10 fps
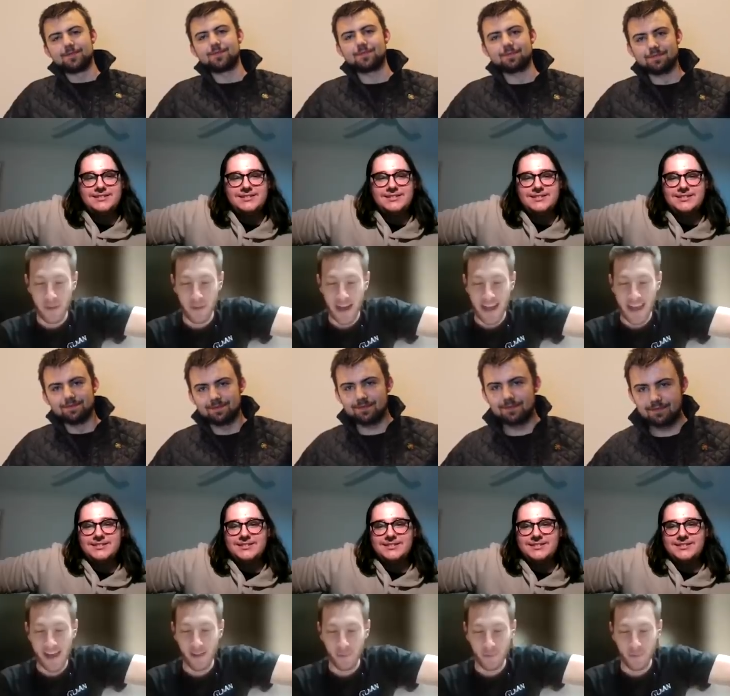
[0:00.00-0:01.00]
Speaker 1: uh, Al
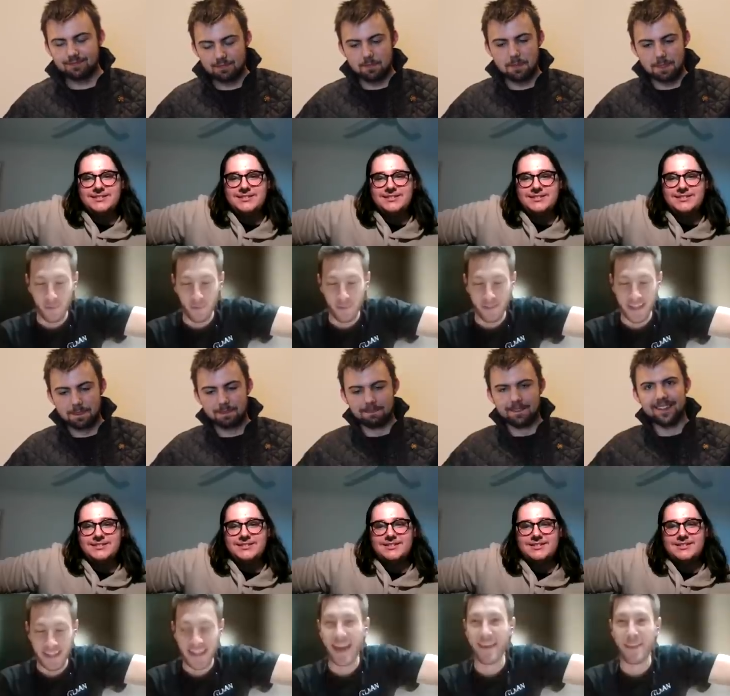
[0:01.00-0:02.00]
with the King
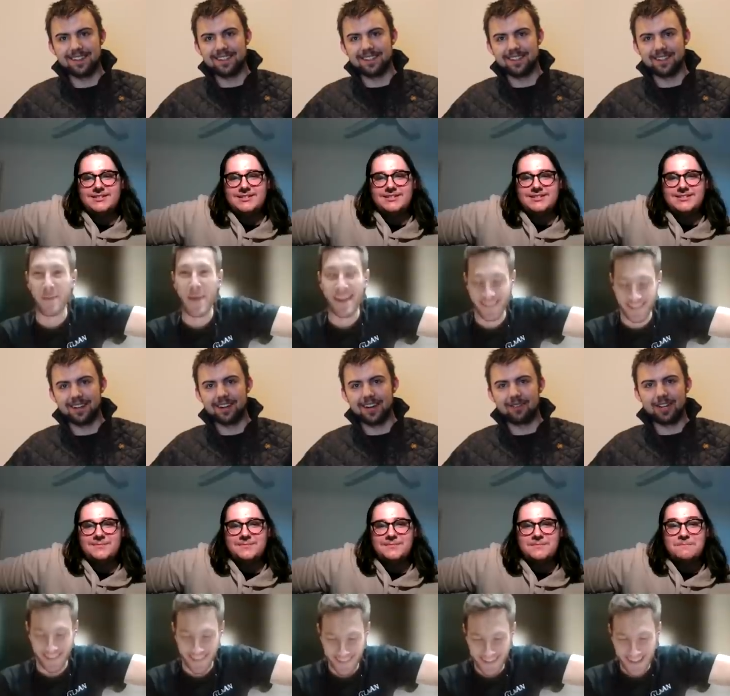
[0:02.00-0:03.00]
Under the Mountain.
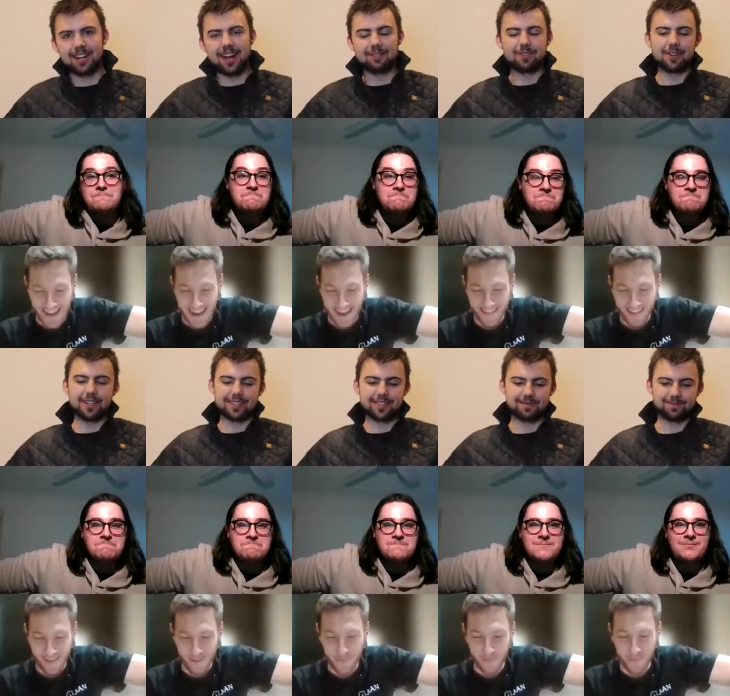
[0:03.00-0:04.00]
All right, uh, read so it out
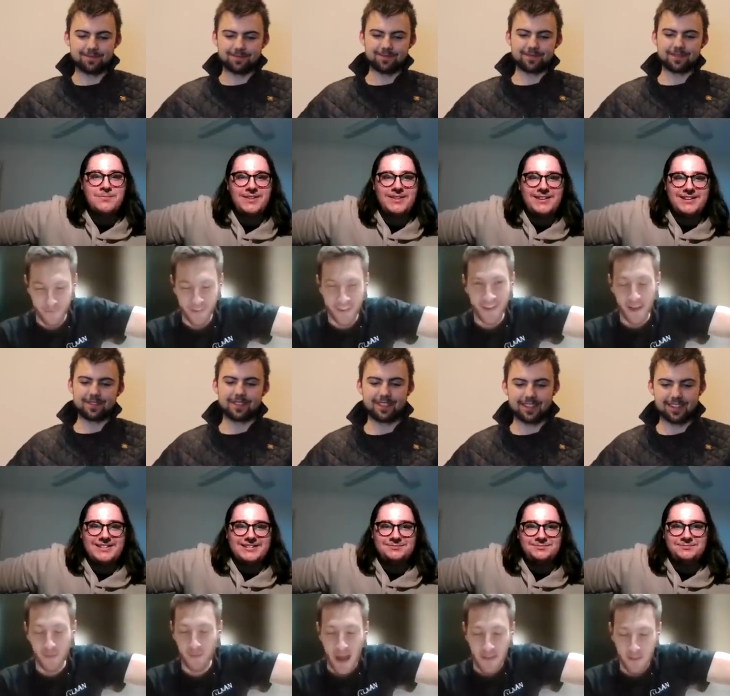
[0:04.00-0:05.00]
for us.
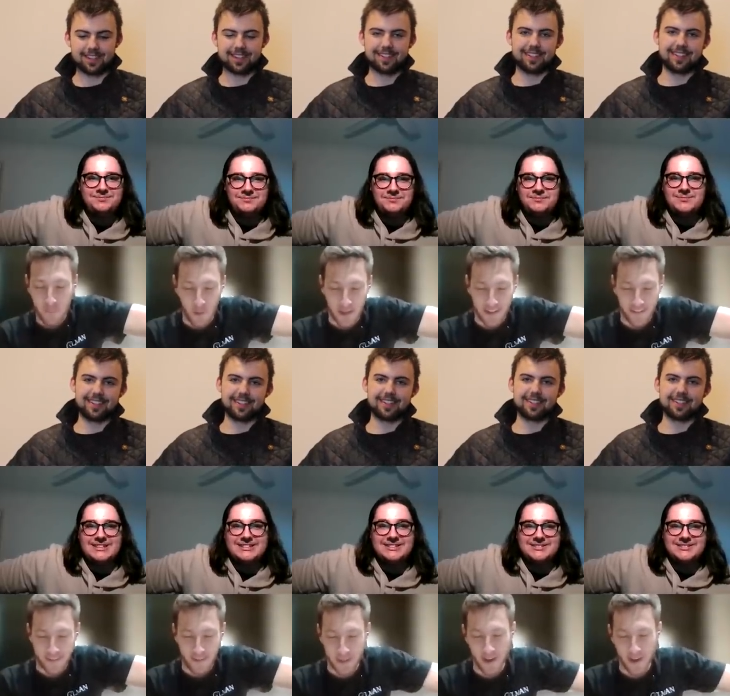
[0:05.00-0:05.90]
500 point list. Here we go.